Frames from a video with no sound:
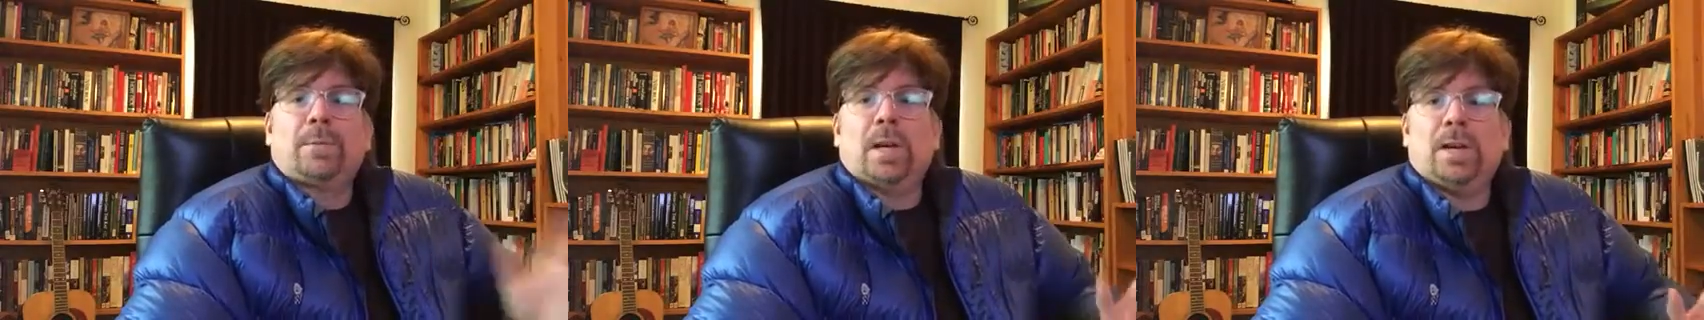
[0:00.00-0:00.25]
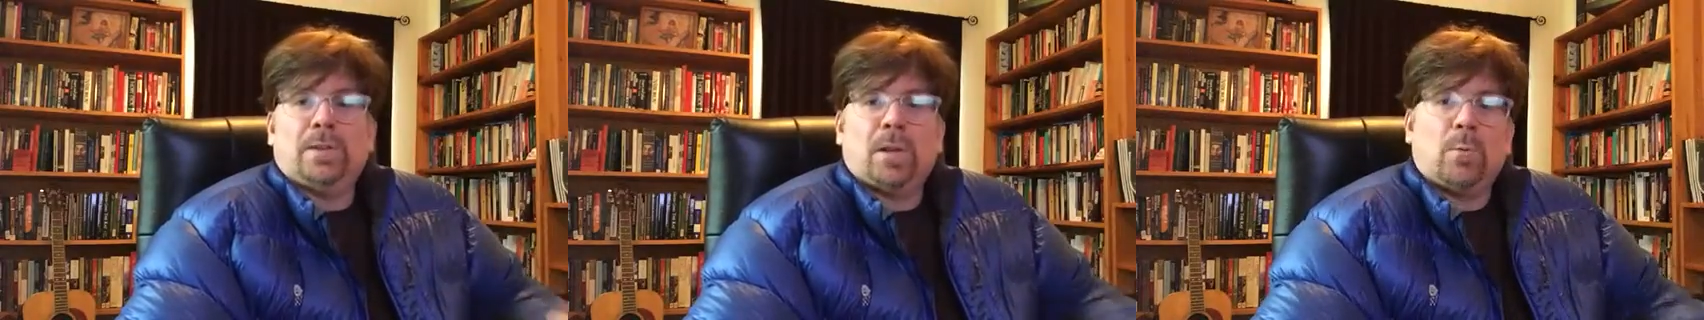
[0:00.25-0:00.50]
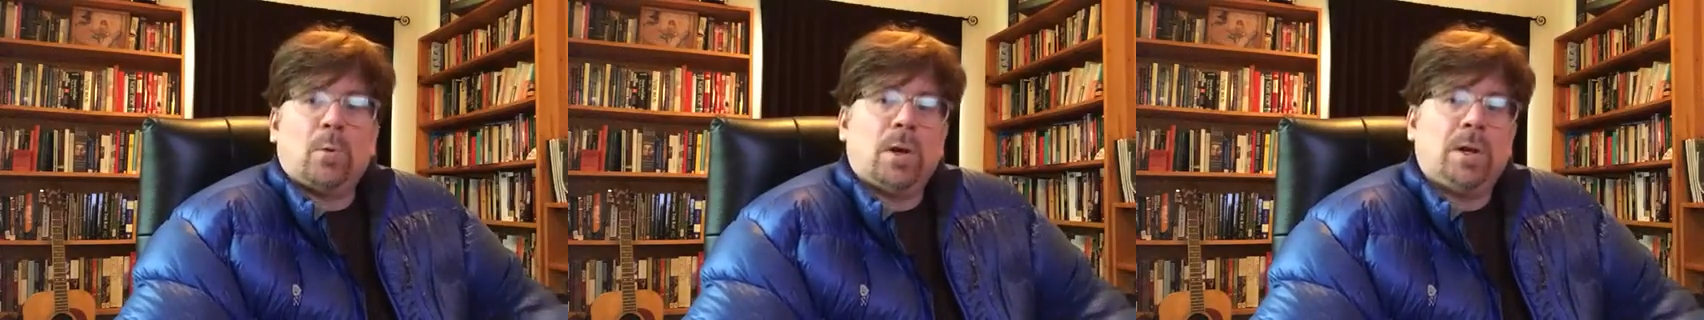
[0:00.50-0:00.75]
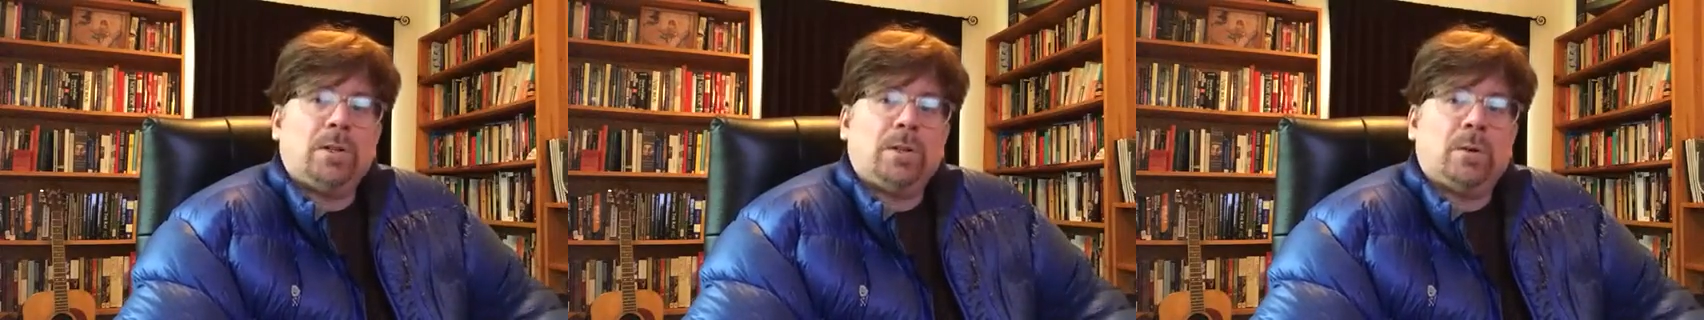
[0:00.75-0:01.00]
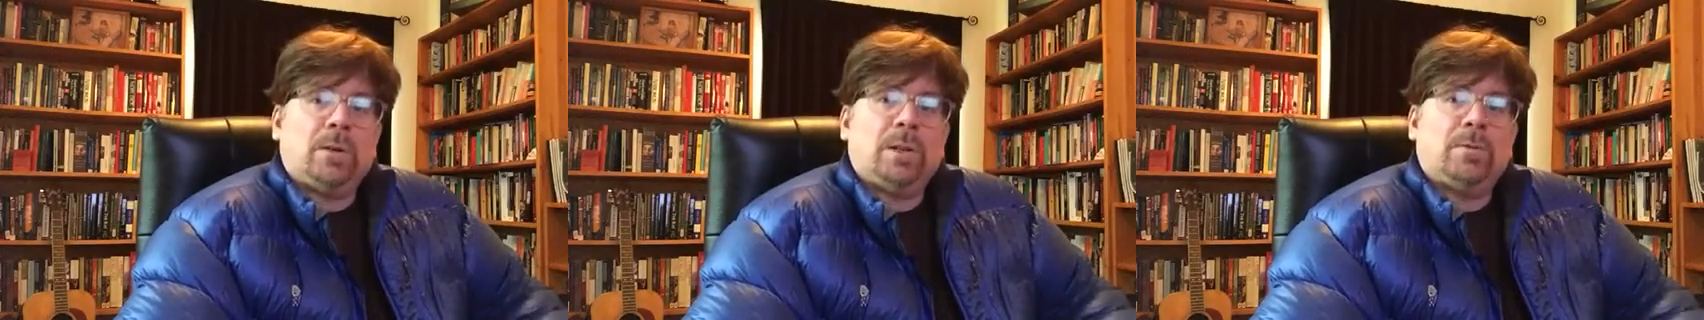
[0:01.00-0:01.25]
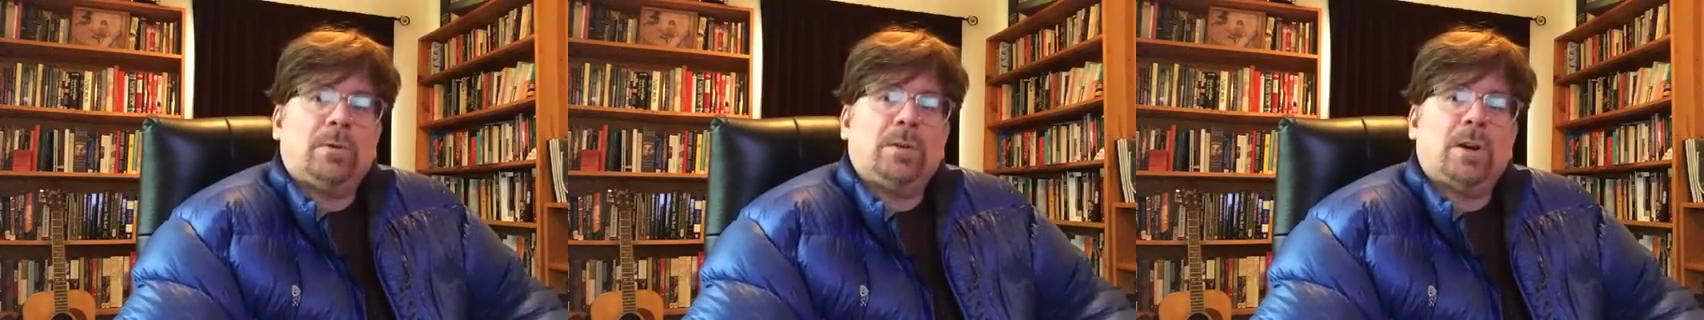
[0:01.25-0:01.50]
Essay 1, totally
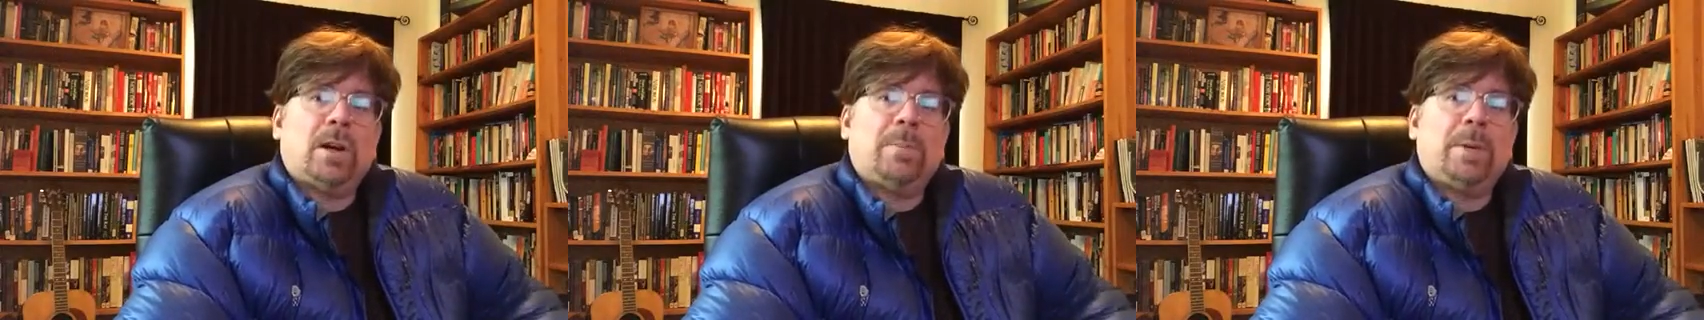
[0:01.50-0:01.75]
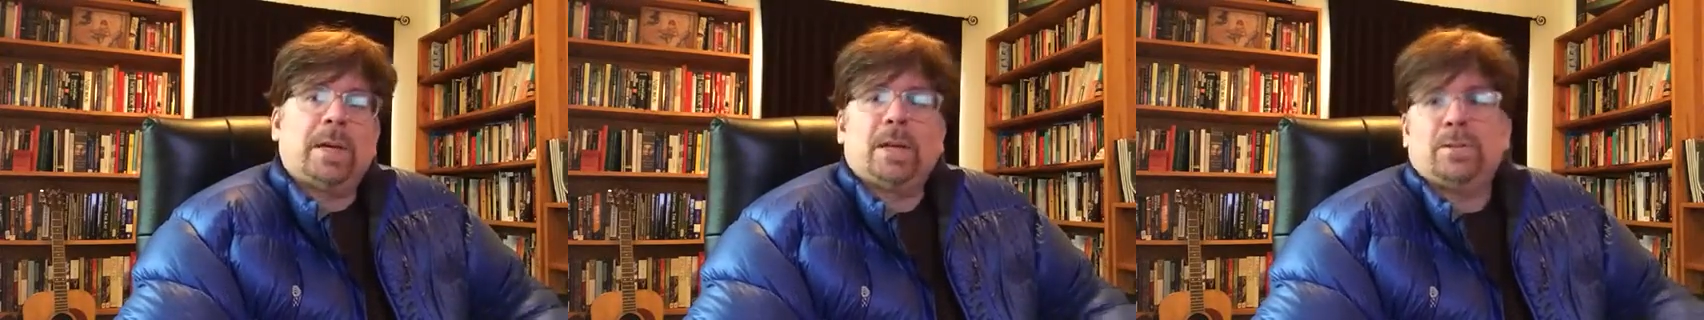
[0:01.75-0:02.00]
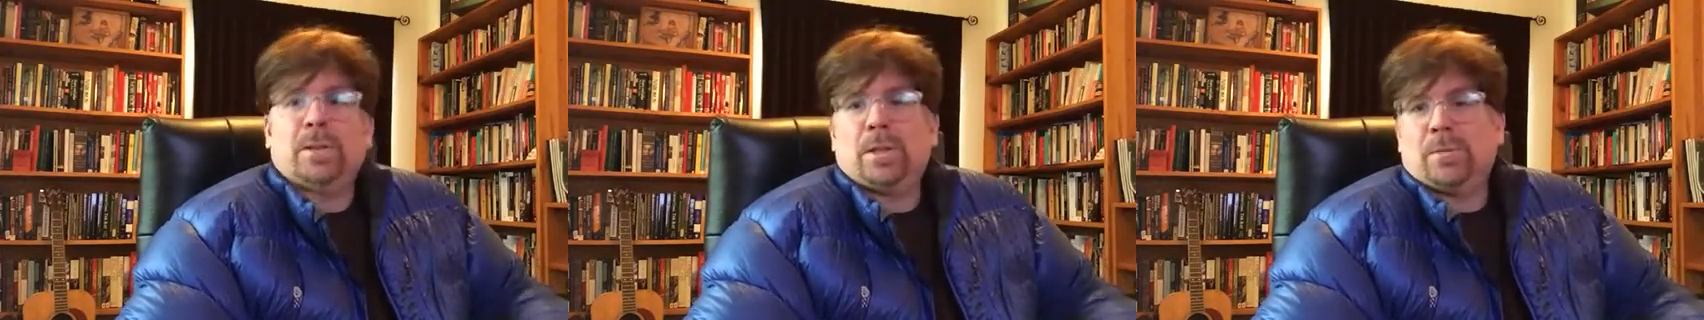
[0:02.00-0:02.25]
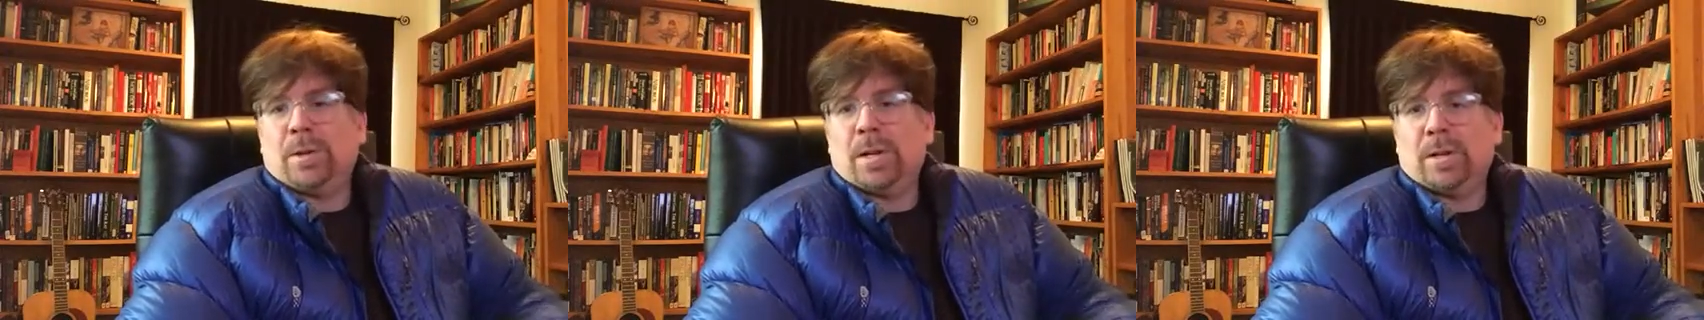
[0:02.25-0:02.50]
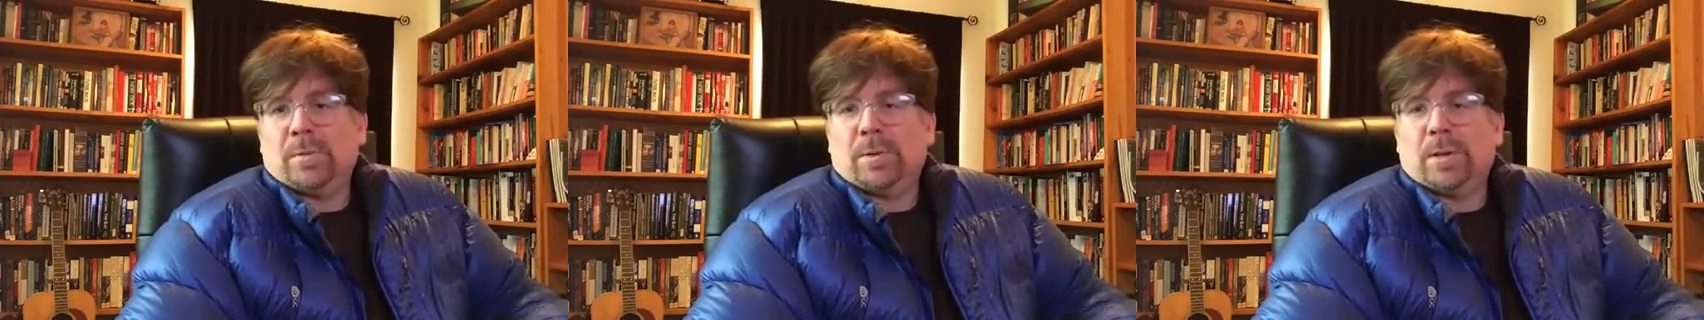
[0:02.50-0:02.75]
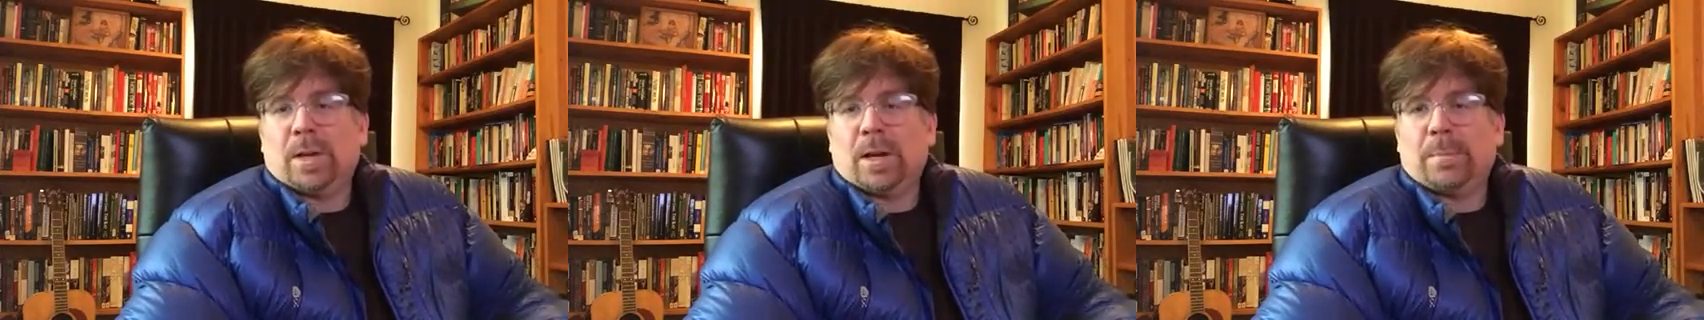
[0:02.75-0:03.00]
different topic. Essay 3,
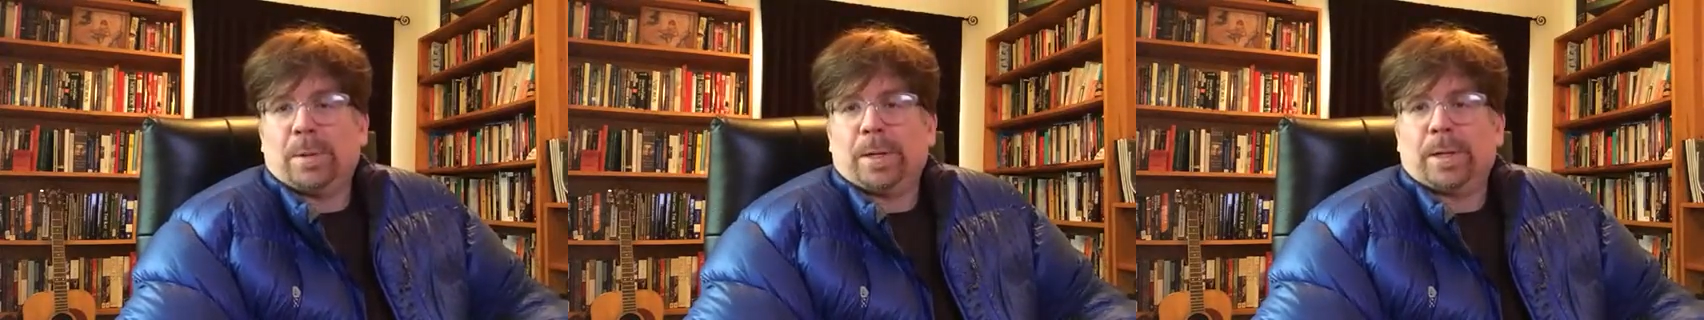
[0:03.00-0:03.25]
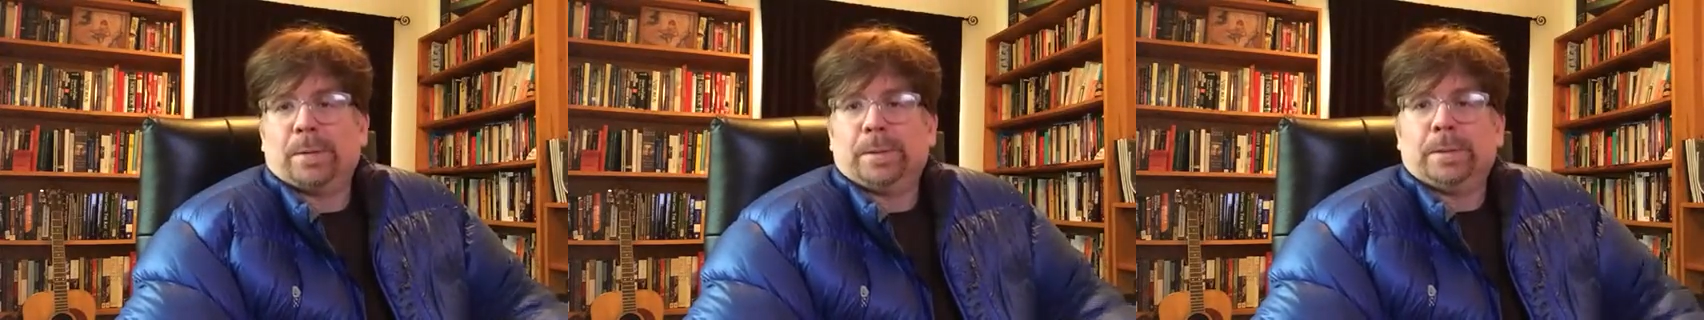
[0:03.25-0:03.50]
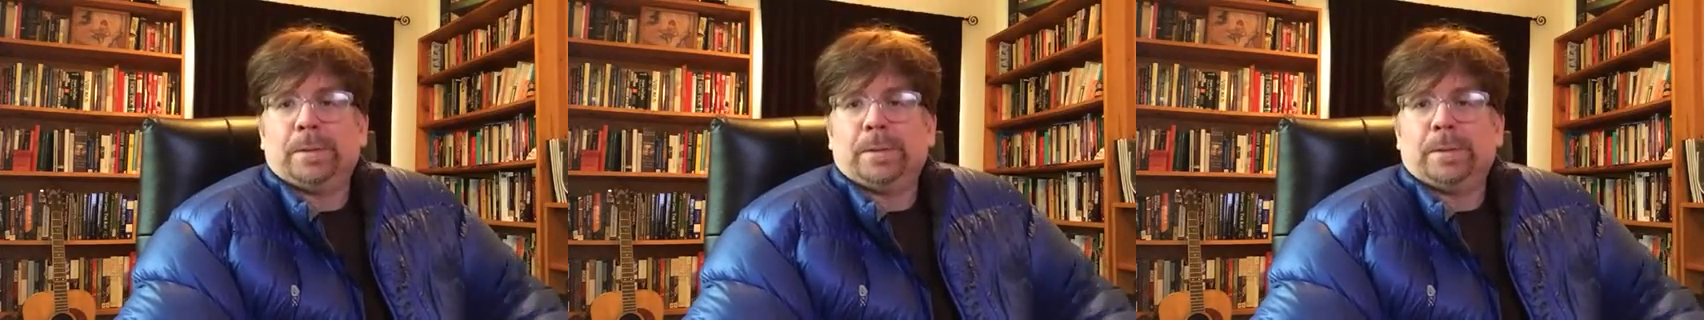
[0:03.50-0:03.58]
different topic.